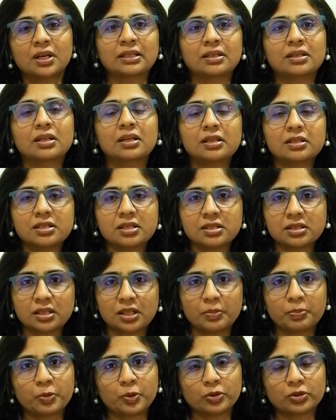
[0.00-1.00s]
And the diligence
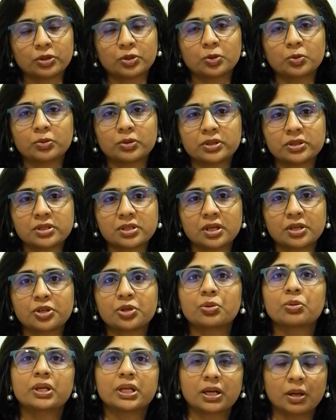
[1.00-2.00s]
that they put through was
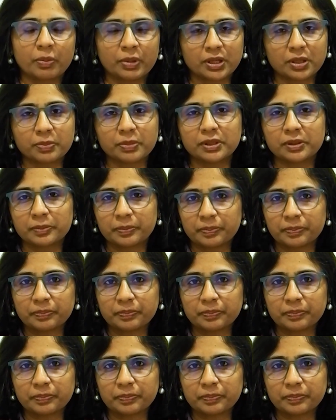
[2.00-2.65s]
truly commendable.